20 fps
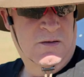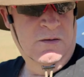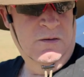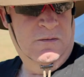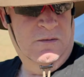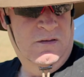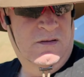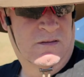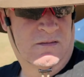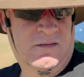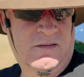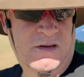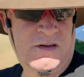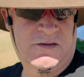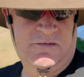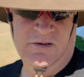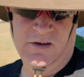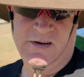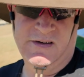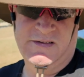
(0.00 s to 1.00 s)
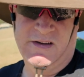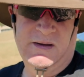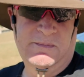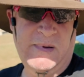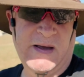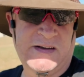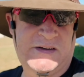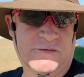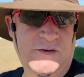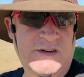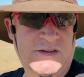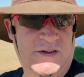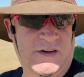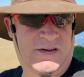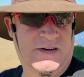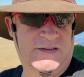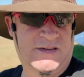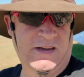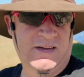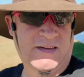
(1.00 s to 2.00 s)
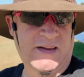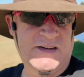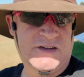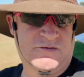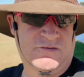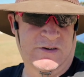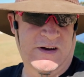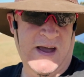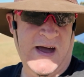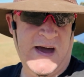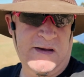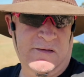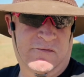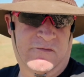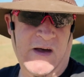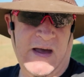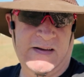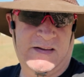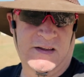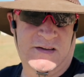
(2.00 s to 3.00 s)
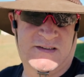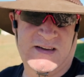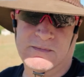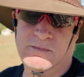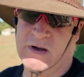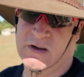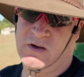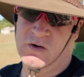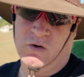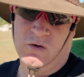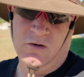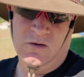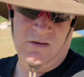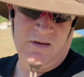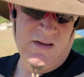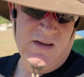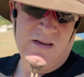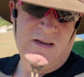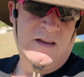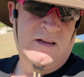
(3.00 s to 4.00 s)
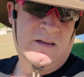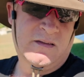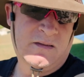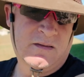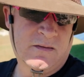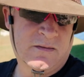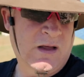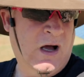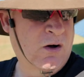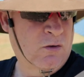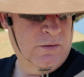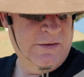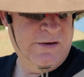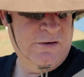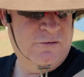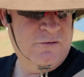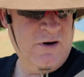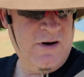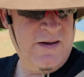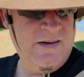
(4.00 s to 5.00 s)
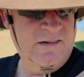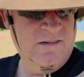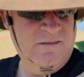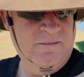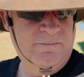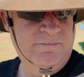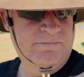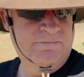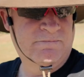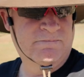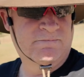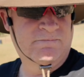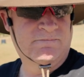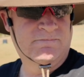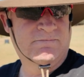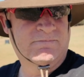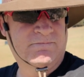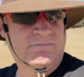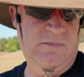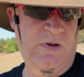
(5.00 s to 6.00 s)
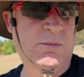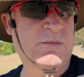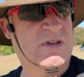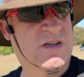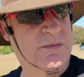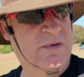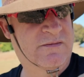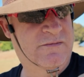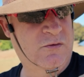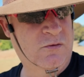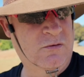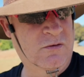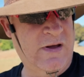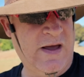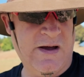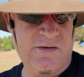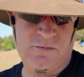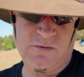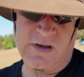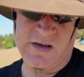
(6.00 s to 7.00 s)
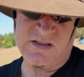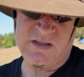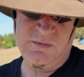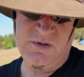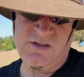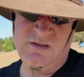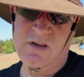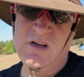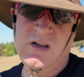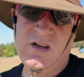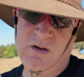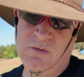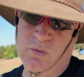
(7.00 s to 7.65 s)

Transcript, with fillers: So, this really isn't a battery, is it? It's a legendary artifact, as some might call the Holy Grail. Remember I said before, actual customers?